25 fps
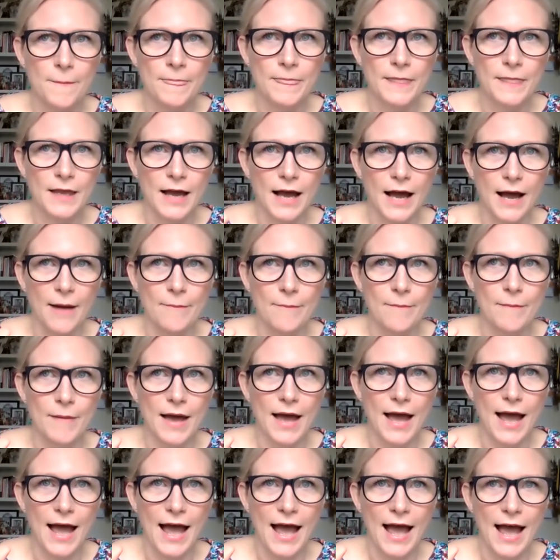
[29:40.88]

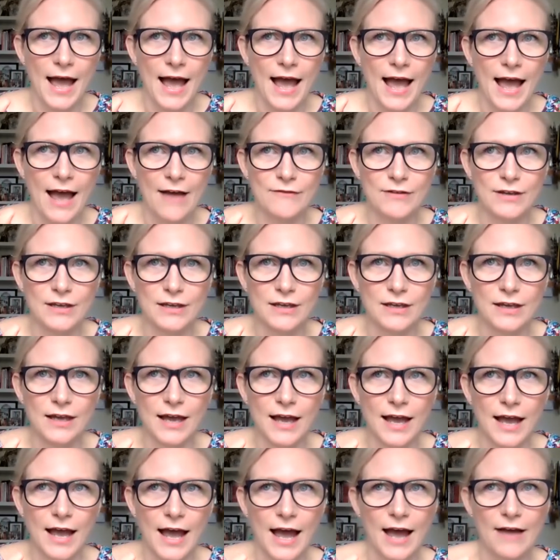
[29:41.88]
having
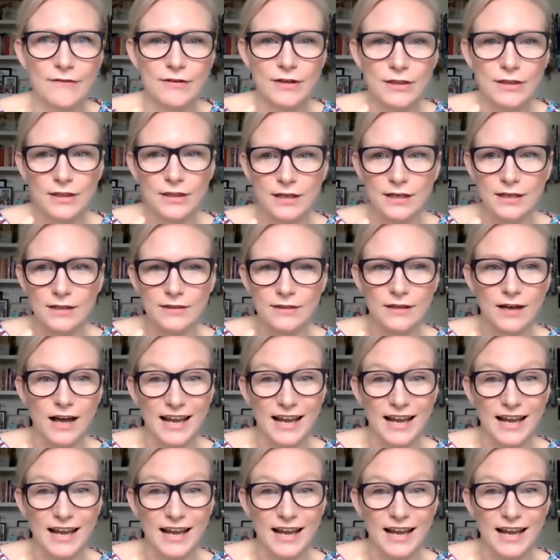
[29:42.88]
the,